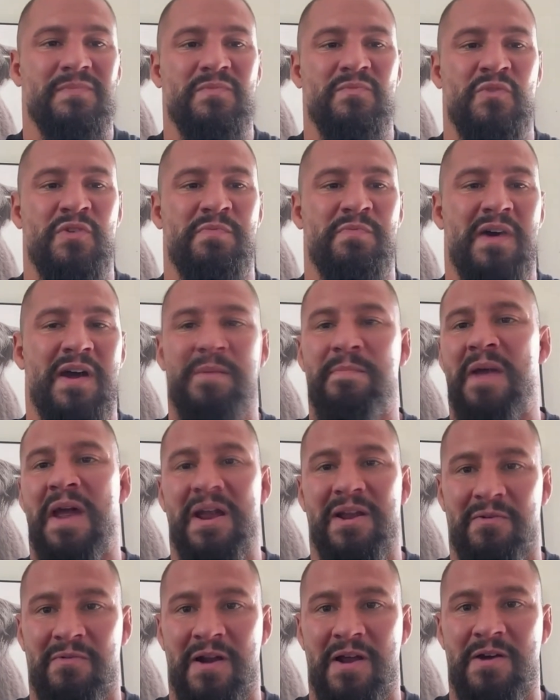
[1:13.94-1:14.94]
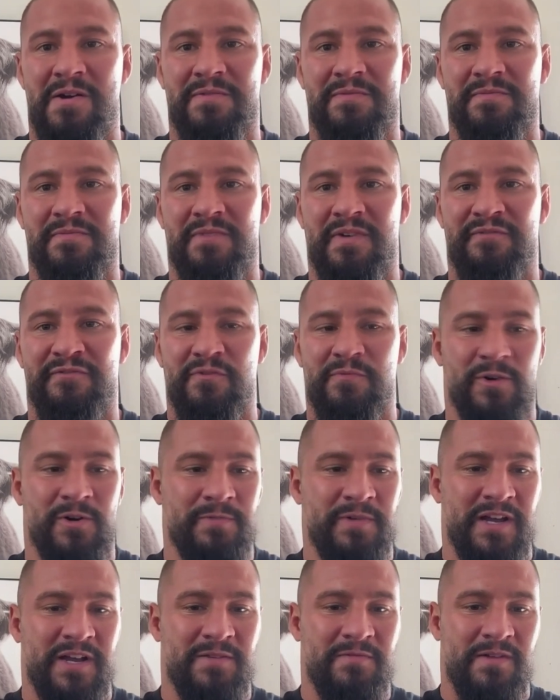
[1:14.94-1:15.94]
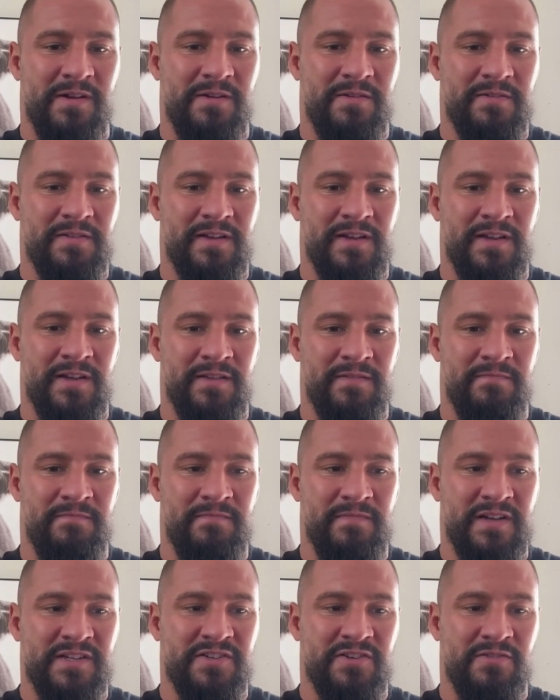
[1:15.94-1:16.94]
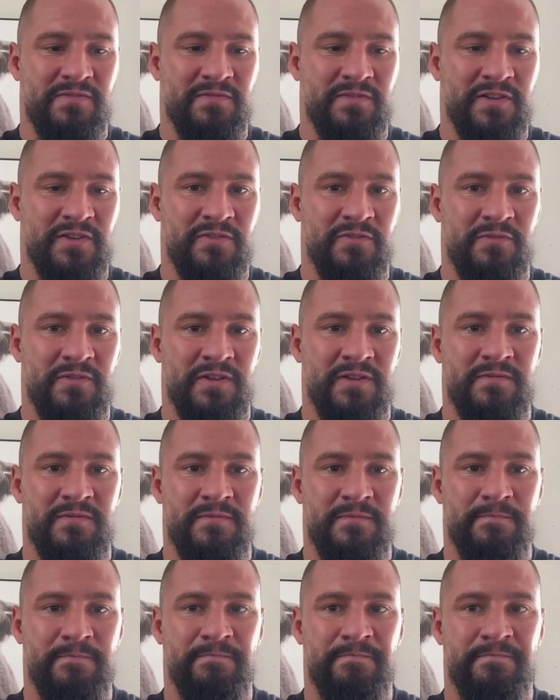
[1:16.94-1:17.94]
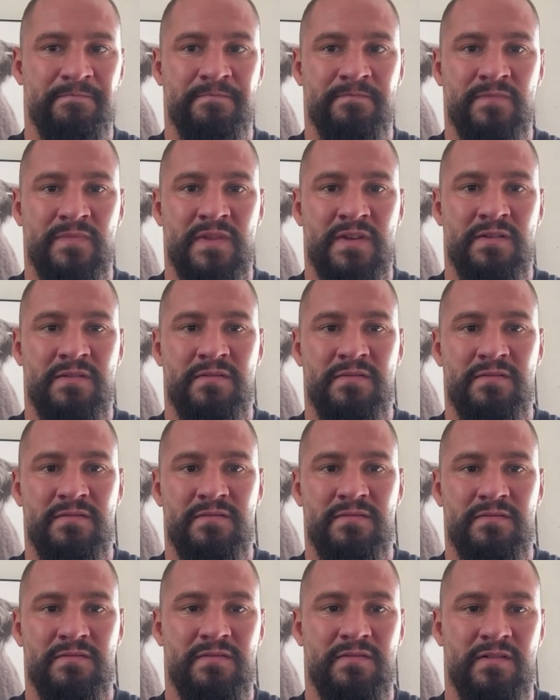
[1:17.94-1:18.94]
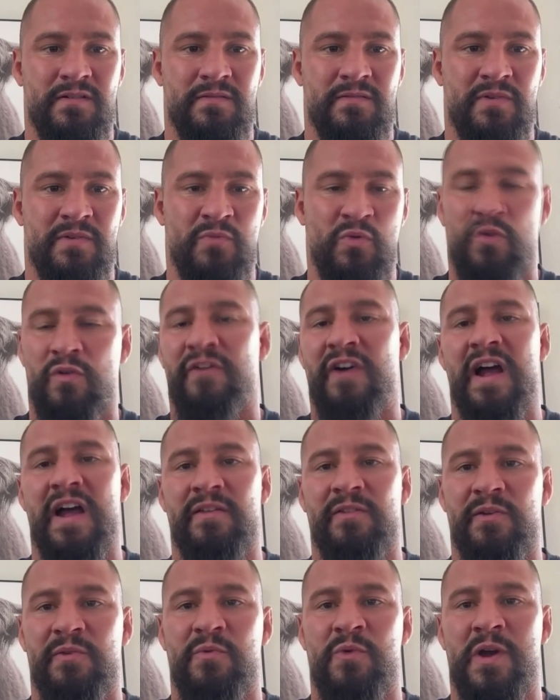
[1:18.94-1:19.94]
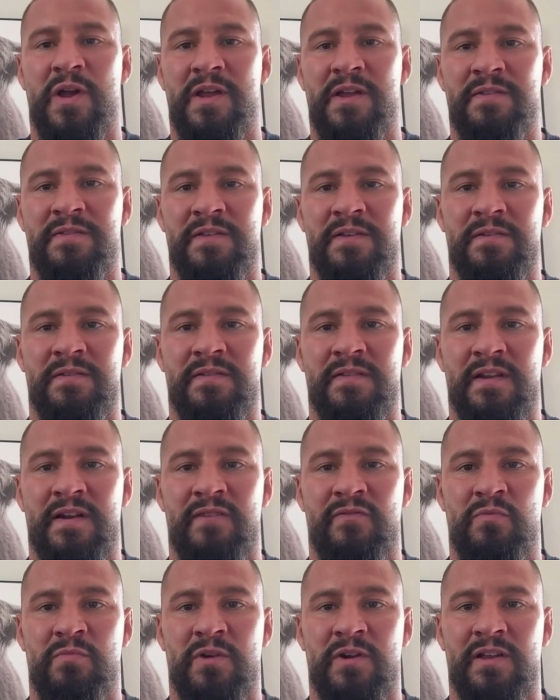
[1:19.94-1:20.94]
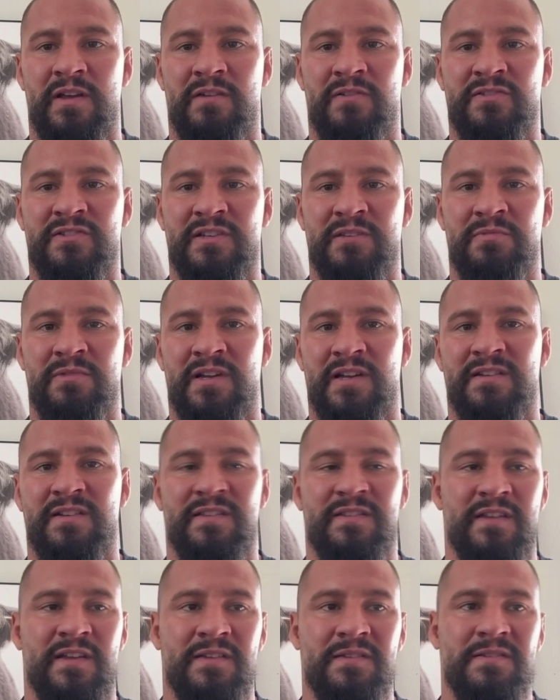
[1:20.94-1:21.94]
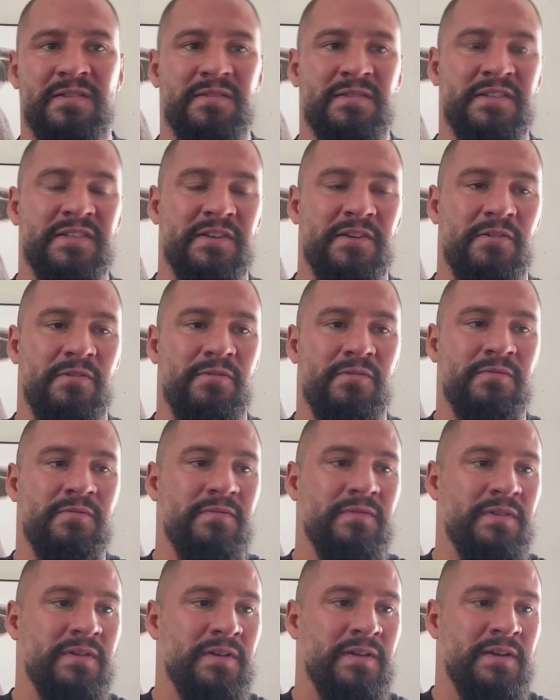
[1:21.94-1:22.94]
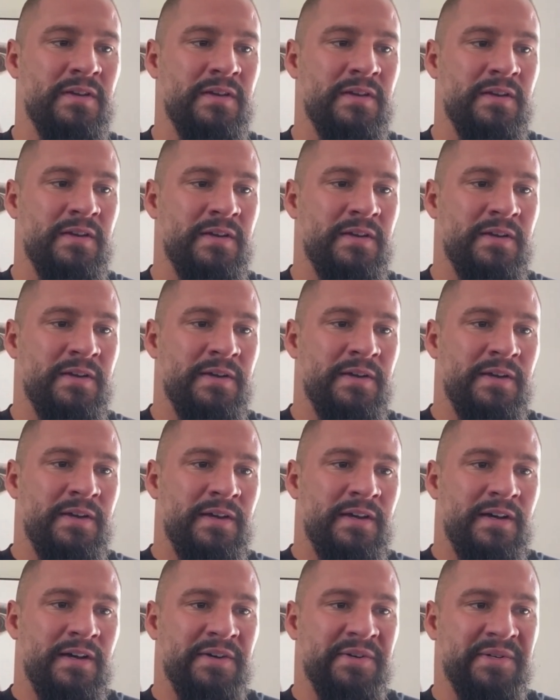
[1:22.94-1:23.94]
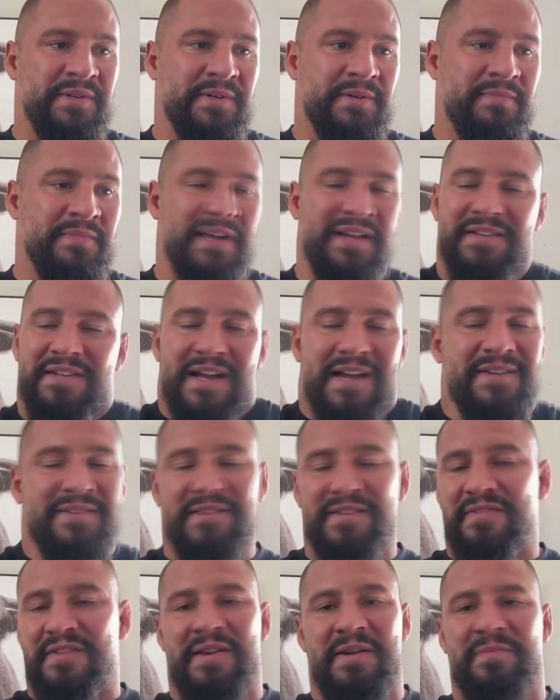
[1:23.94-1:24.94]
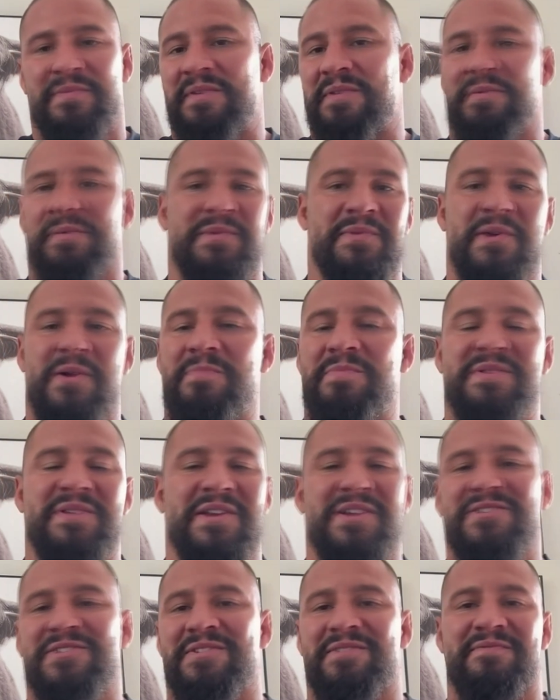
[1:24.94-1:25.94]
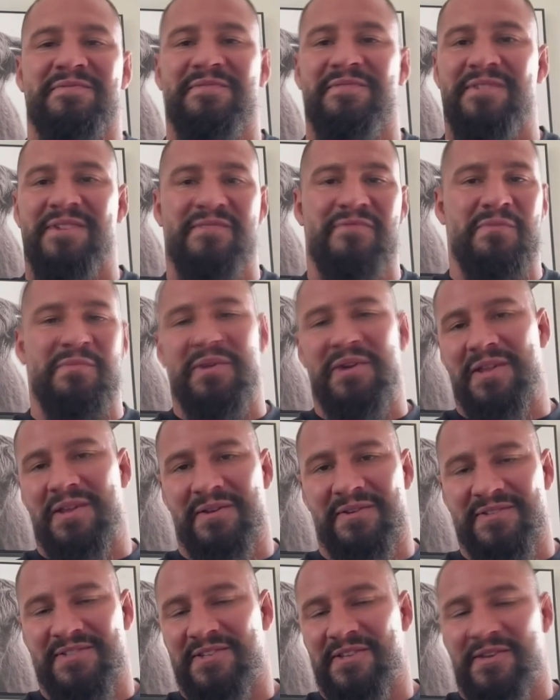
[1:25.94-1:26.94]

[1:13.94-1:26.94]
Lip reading: with my background, my football background, I certainly do it a more violent way than everybody else, I would like to think. So I leave that up to interpretation for everybody else,